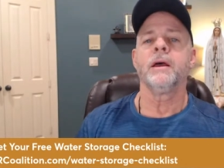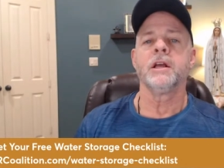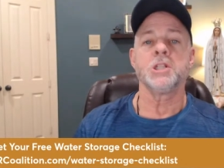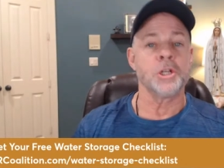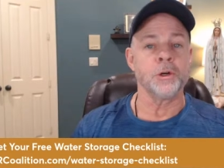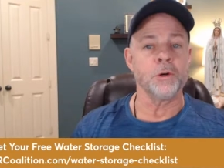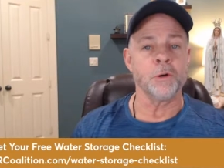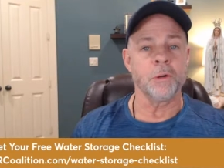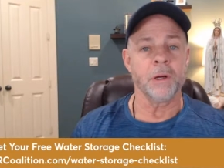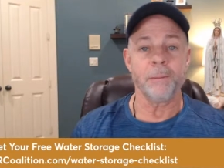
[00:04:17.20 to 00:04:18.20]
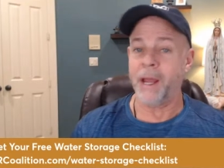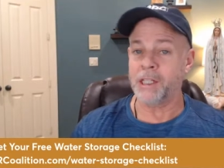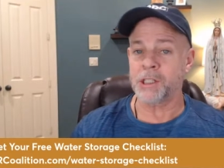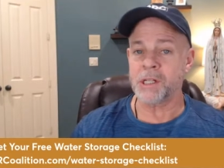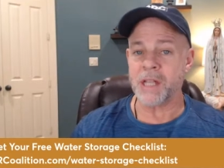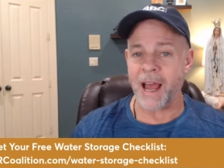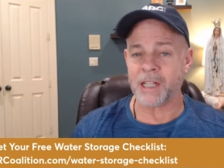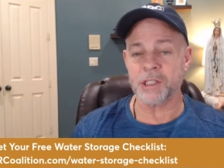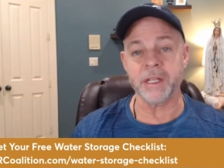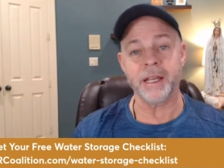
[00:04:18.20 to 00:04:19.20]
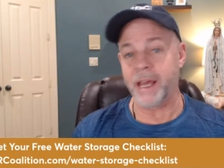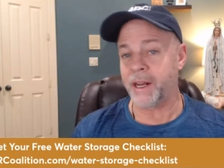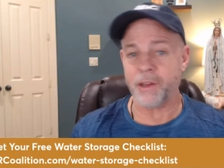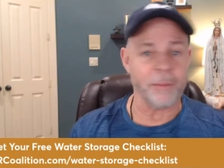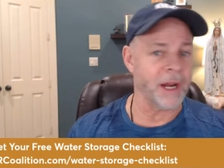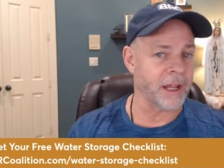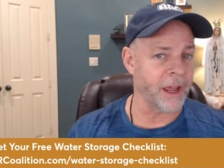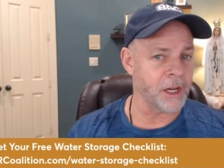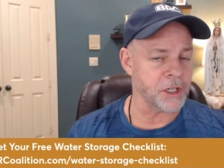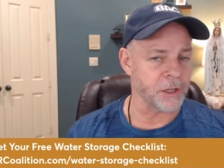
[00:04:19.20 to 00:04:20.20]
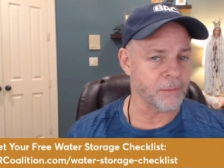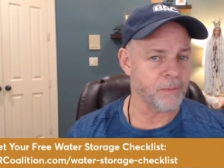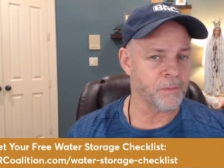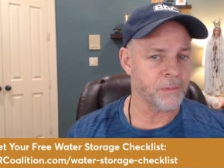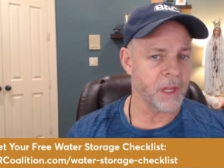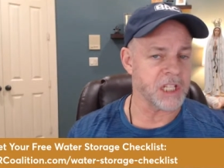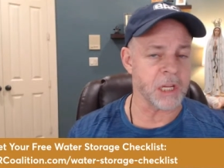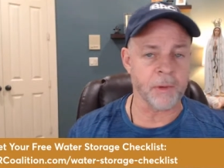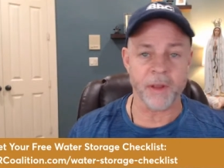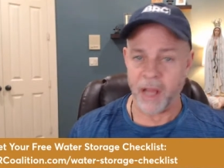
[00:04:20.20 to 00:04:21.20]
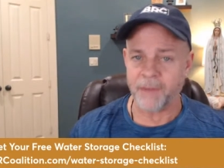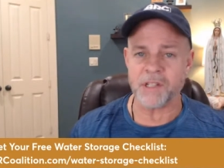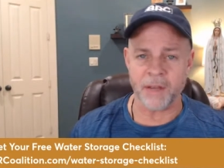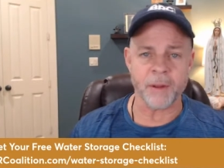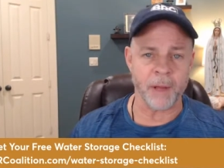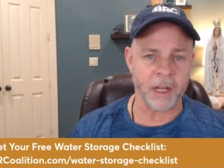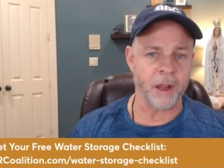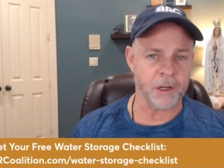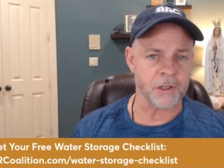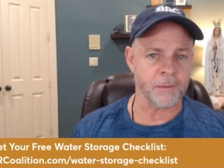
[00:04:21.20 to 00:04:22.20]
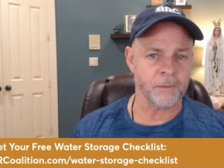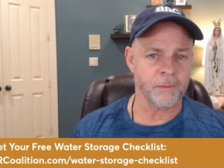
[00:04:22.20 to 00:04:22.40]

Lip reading: to patients actually getting their medication, and some of it life-saving medication.